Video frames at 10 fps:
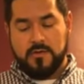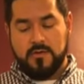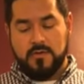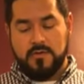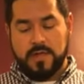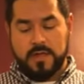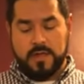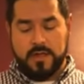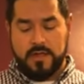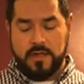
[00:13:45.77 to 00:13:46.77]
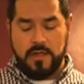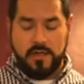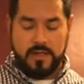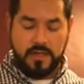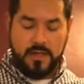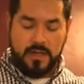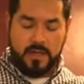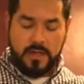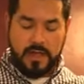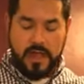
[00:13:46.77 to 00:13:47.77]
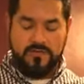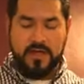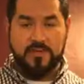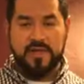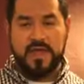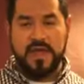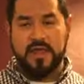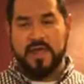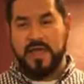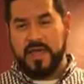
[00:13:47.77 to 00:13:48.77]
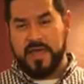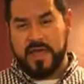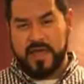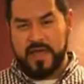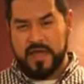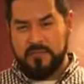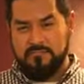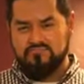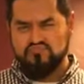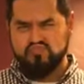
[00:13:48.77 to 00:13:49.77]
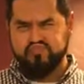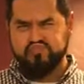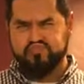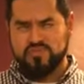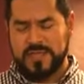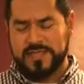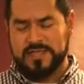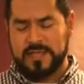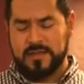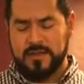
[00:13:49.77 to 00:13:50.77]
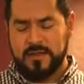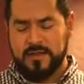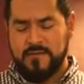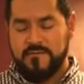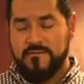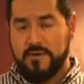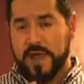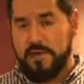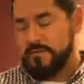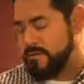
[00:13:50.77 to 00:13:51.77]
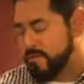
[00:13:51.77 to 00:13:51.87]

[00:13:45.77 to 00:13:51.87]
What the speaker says: All right. 1/2 cup of that, and that's it for now.